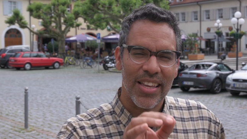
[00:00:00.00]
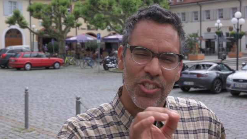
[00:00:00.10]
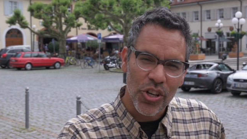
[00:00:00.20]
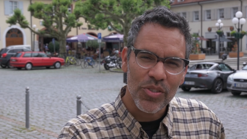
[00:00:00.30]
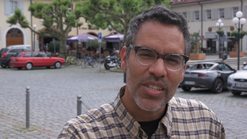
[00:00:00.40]

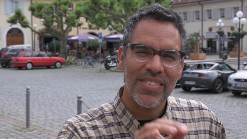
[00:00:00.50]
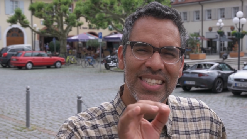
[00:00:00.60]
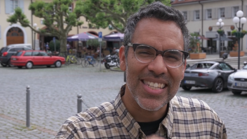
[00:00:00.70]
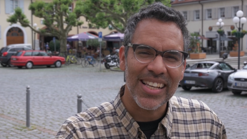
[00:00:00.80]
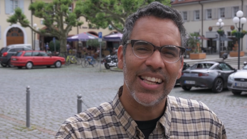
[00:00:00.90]
that Joseph
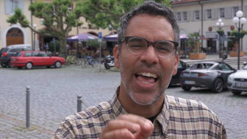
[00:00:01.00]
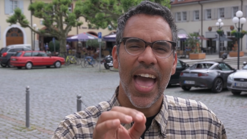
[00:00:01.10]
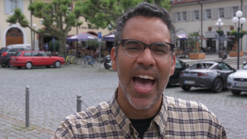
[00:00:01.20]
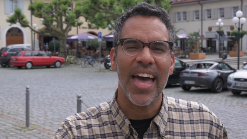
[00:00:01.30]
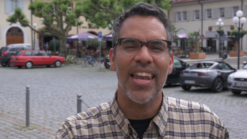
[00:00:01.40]
still
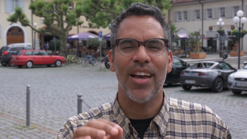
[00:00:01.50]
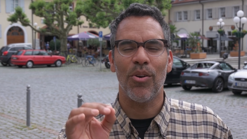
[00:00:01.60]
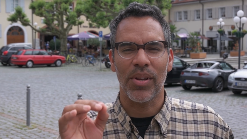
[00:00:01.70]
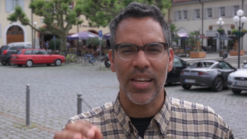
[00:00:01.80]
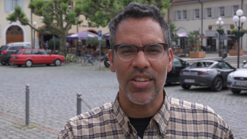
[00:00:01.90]
had
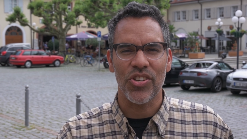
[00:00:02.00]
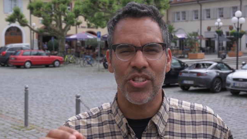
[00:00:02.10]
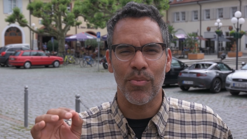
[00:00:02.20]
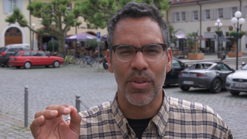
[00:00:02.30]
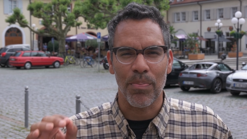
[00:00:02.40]
a
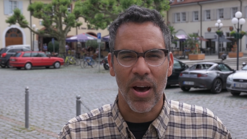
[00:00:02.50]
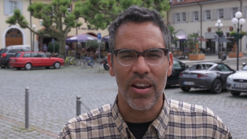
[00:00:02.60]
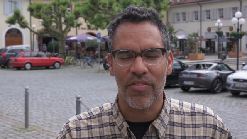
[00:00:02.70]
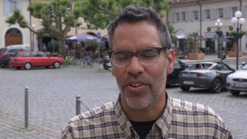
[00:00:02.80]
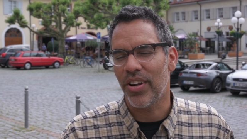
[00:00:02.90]
relationship with
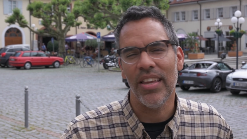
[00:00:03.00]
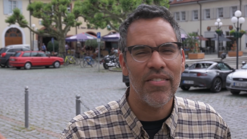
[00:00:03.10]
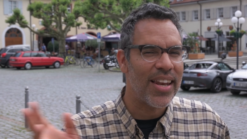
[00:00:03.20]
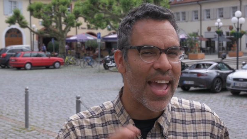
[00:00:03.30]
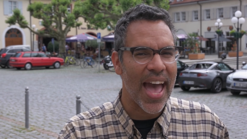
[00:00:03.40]
Potiphar
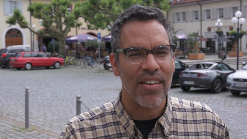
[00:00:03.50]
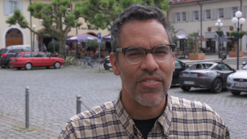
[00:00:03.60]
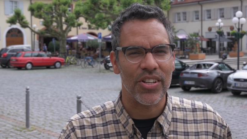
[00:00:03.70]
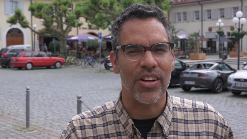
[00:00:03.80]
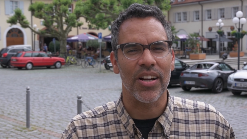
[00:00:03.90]
even
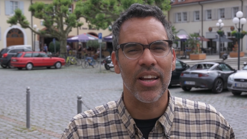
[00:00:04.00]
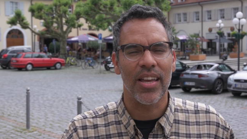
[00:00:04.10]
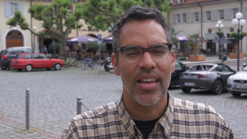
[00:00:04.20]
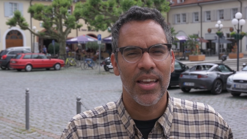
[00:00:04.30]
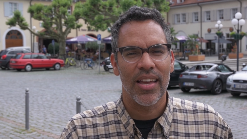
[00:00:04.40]
after
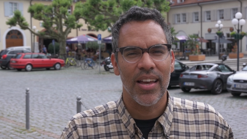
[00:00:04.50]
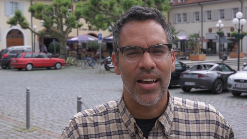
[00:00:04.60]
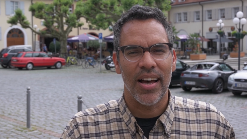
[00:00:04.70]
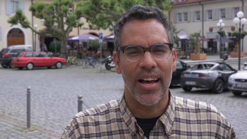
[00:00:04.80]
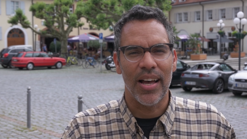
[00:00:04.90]

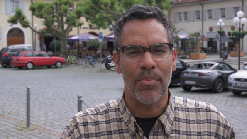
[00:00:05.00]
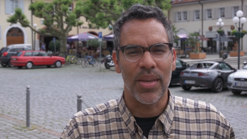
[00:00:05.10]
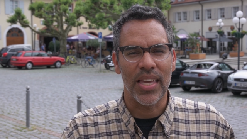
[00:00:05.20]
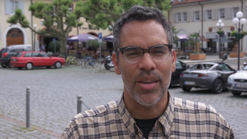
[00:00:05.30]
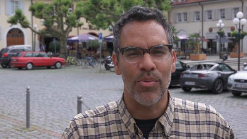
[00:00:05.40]
um,
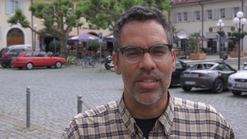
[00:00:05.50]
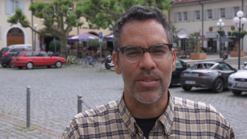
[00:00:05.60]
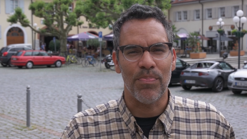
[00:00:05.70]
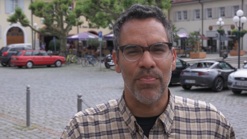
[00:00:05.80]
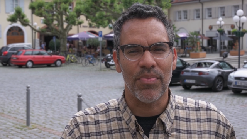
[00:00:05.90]
he
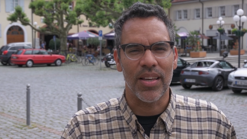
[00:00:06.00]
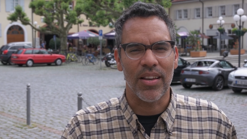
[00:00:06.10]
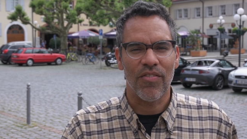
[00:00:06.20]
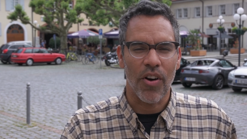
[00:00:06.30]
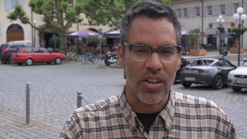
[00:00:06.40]
was
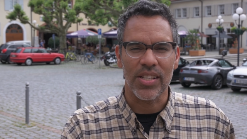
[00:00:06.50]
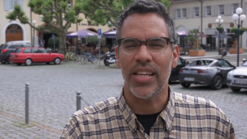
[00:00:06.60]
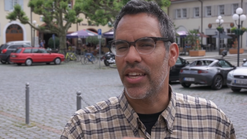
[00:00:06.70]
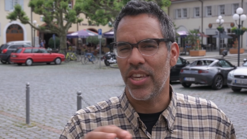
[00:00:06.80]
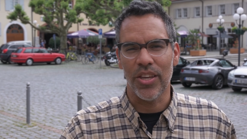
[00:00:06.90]

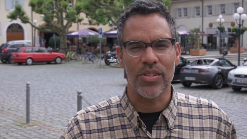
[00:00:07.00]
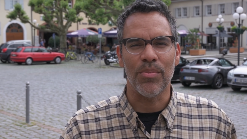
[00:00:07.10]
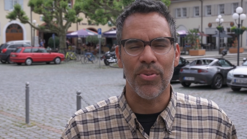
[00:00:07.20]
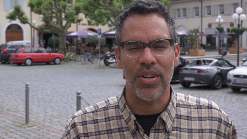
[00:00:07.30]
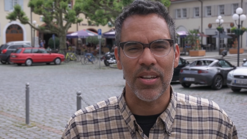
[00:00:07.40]
falsely accused
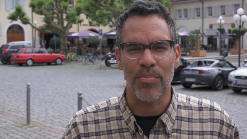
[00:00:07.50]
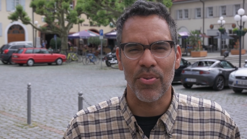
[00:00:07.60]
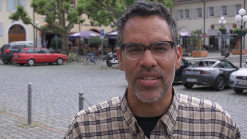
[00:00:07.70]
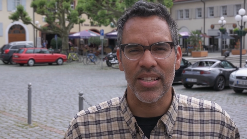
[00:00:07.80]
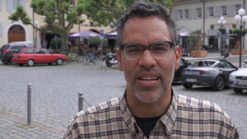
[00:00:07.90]
and put into
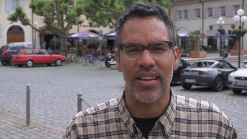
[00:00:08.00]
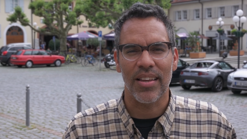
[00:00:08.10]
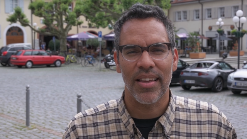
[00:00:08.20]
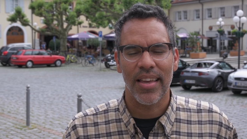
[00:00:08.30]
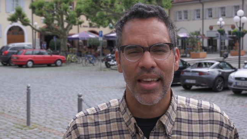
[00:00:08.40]
prison.
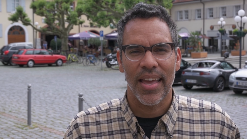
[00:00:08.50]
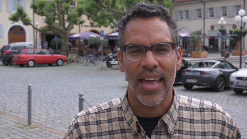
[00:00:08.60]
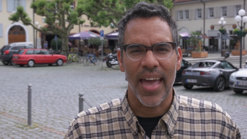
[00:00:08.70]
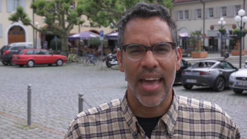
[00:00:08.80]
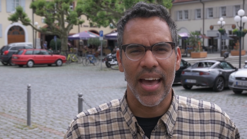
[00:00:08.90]

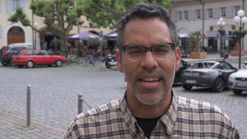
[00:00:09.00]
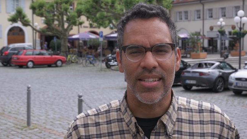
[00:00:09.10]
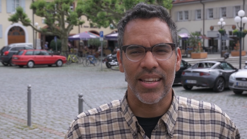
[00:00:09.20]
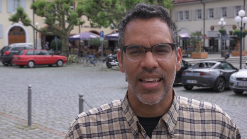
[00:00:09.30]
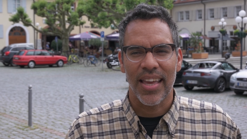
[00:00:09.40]

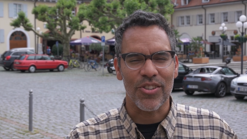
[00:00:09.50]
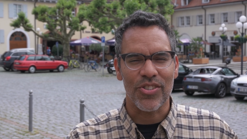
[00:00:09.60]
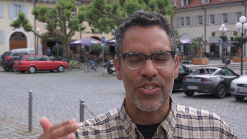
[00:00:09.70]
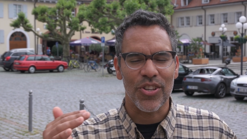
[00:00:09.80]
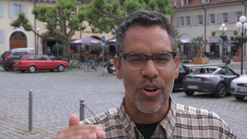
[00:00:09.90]
And
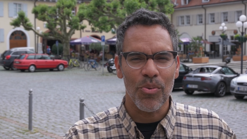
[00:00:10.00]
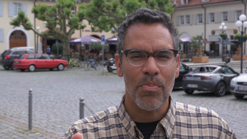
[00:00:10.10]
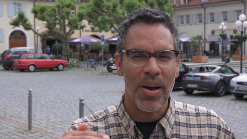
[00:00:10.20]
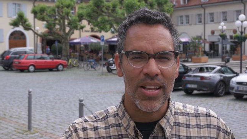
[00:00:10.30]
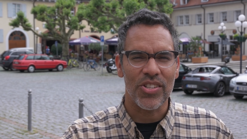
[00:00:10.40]
there's so
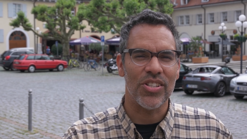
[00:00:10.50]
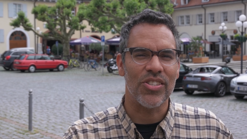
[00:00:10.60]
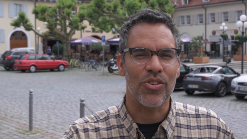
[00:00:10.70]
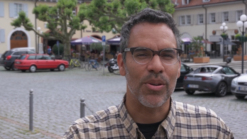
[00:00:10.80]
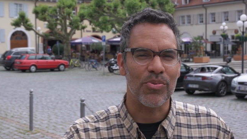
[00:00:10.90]
much in
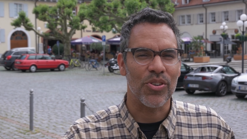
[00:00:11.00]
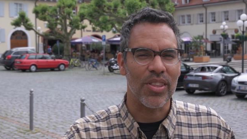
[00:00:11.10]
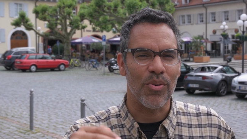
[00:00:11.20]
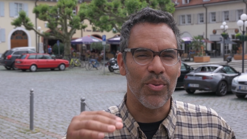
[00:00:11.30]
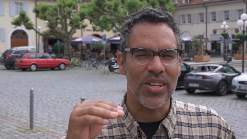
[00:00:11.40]
Scripture
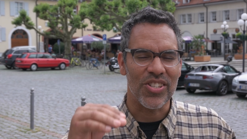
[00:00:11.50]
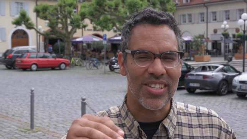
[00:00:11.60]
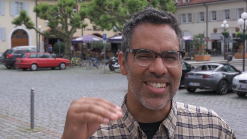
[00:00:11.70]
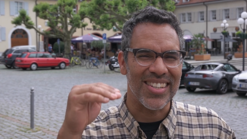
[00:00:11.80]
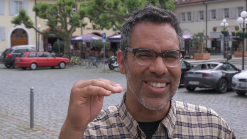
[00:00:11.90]
that we
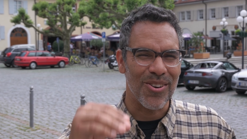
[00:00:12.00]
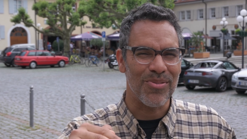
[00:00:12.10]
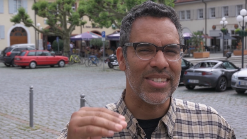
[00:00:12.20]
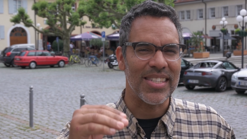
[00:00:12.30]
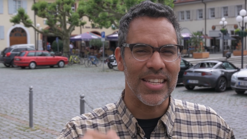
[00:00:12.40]
just
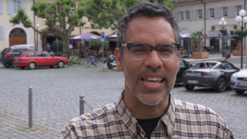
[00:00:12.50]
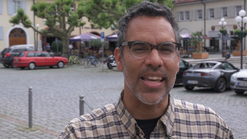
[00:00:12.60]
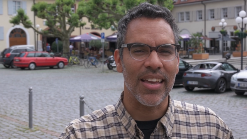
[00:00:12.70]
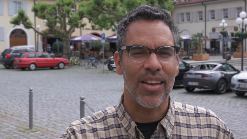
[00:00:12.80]
don't see